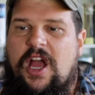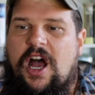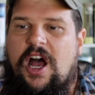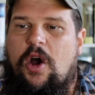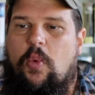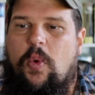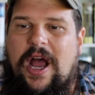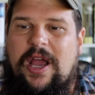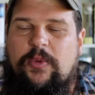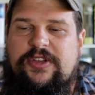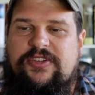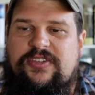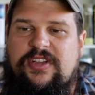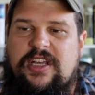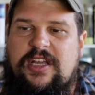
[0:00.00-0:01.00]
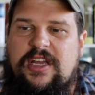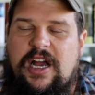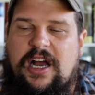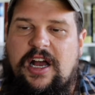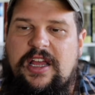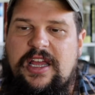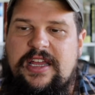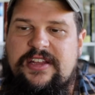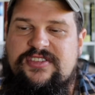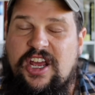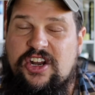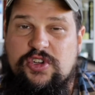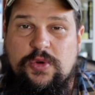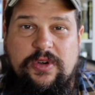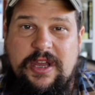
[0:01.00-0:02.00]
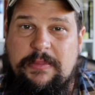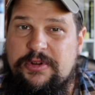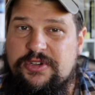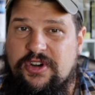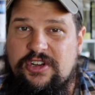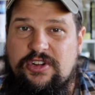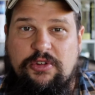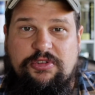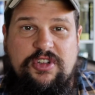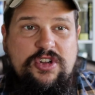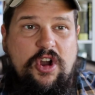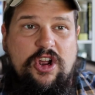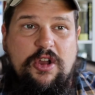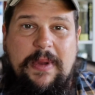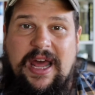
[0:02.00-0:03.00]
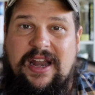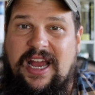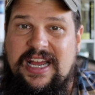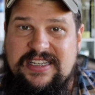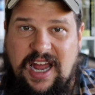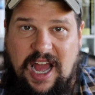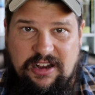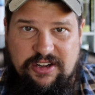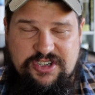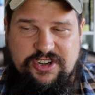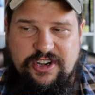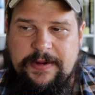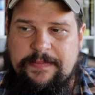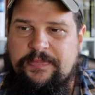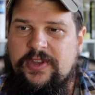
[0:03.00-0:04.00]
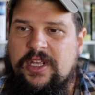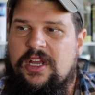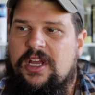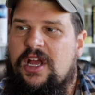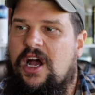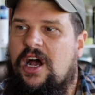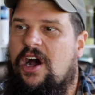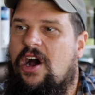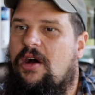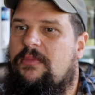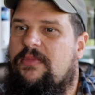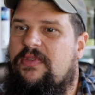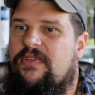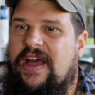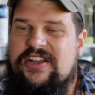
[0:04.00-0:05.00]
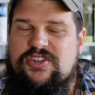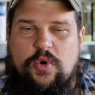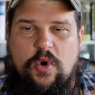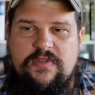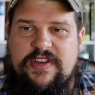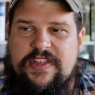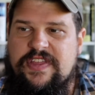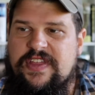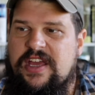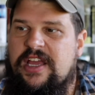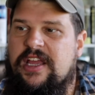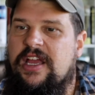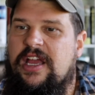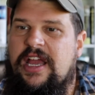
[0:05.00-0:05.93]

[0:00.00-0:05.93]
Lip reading: Why we see sexual imagery used to talk about idolatry, that sort of a thing.